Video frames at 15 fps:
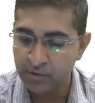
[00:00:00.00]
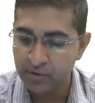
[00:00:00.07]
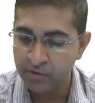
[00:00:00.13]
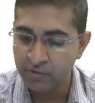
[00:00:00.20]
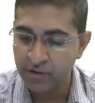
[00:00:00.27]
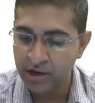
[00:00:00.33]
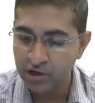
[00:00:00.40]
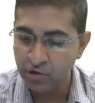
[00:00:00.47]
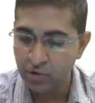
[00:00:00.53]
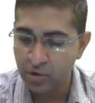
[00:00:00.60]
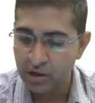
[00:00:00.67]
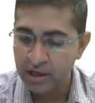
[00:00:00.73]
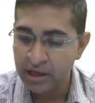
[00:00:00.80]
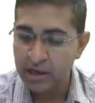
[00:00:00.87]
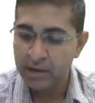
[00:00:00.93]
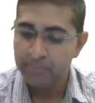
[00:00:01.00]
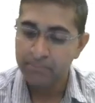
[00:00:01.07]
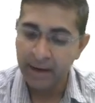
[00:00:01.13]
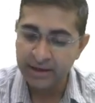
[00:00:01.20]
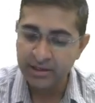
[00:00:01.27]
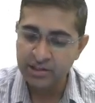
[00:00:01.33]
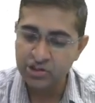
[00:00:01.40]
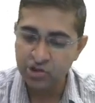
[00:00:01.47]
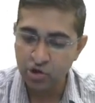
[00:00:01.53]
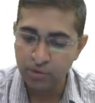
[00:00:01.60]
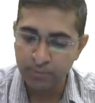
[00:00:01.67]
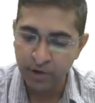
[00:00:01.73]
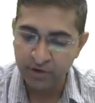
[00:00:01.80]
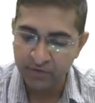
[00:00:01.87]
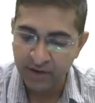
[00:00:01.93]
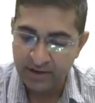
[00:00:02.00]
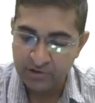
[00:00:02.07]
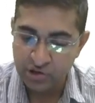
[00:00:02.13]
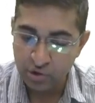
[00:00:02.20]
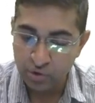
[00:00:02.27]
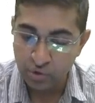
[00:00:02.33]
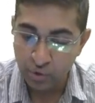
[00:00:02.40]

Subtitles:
value, -0.50.